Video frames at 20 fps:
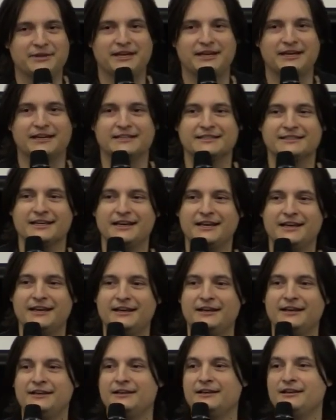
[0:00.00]
Because
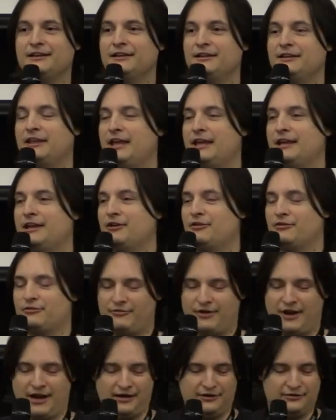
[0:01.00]
they go
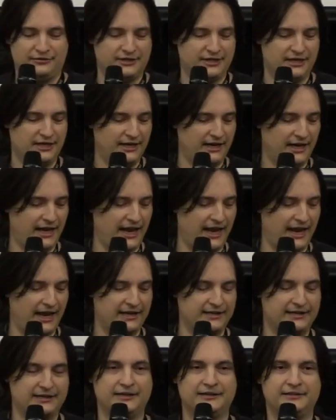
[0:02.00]
around
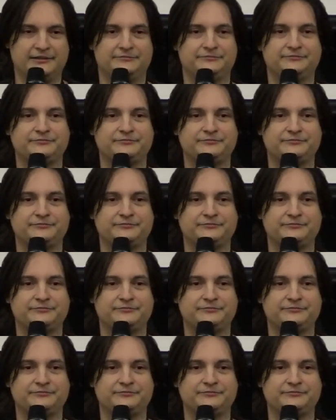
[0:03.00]
and